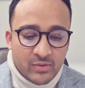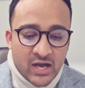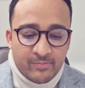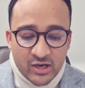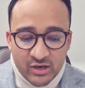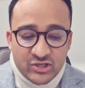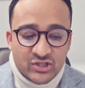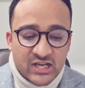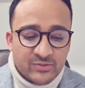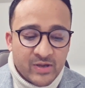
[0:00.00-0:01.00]
Migration
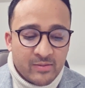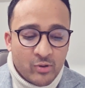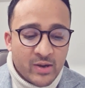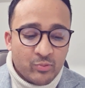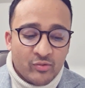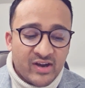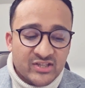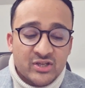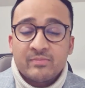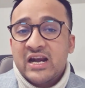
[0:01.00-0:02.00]
Tasmania might provide
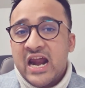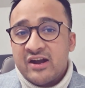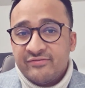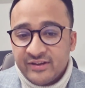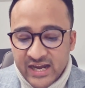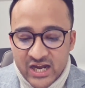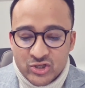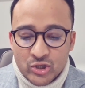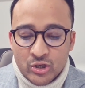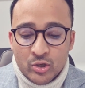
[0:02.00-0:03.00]
some
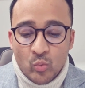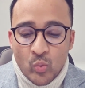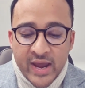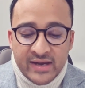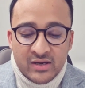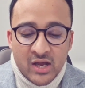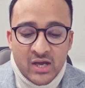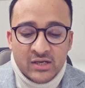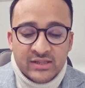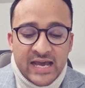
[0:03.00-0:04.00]
clarification on when
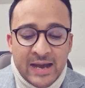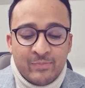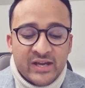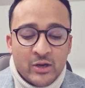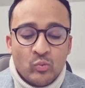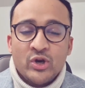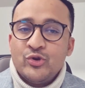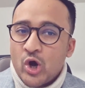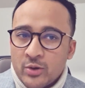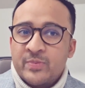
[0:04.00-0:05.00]
the applicant will
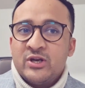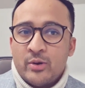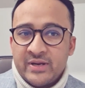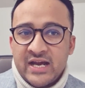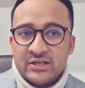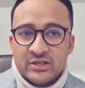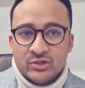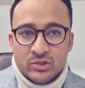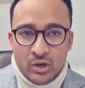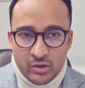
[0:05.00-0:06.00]
not be nominated.
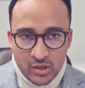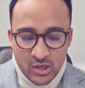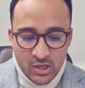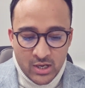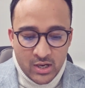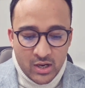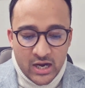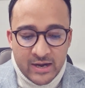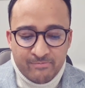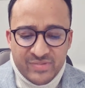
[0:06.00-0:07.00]
So,
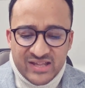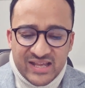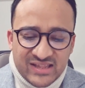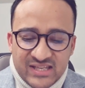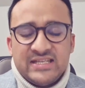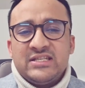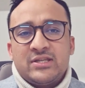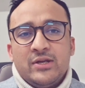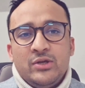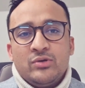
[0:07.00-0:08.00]
and this is
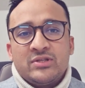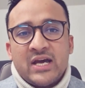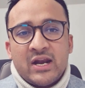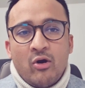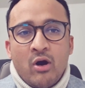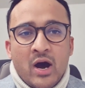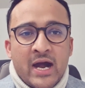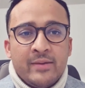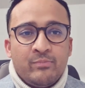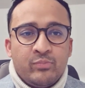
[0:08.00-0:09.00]
the news that
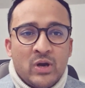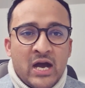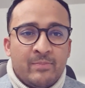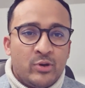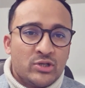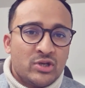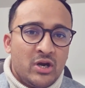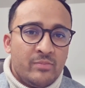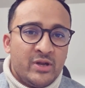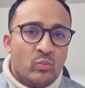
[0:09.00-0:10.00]
I
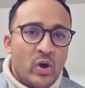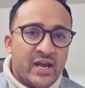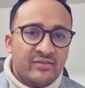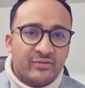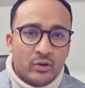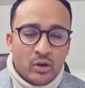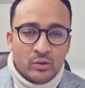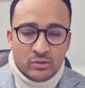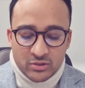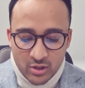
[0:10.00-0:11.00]
personally been waiting for a
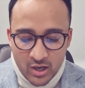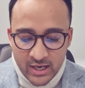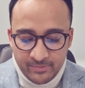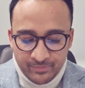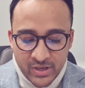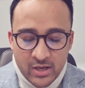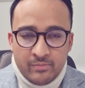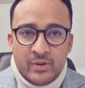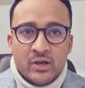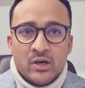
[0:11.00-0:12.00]
long time,
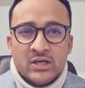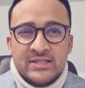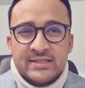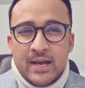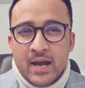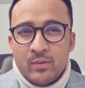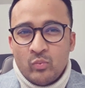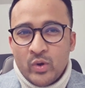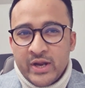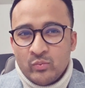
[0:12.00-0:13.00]
because
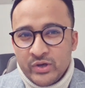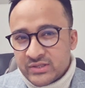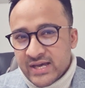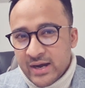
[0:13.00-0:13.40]
when we started